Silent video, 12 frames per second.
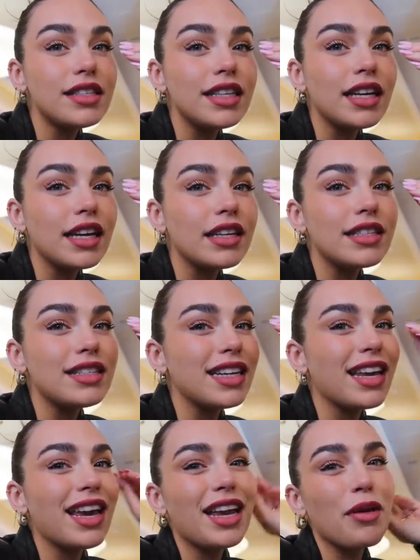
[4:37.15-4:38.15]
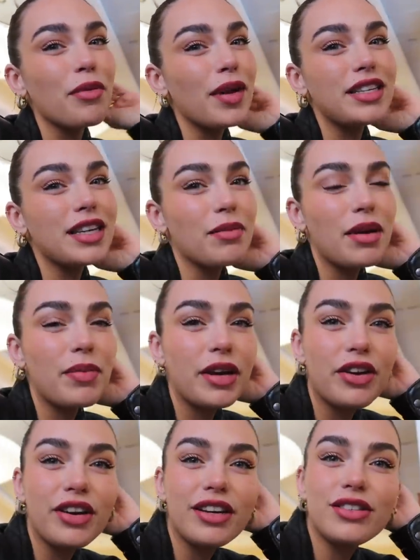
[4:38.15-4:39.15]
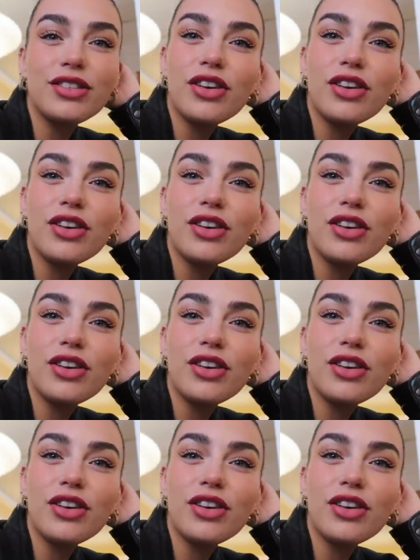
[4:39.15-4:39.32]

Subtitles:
stingy and I'm about to get my period.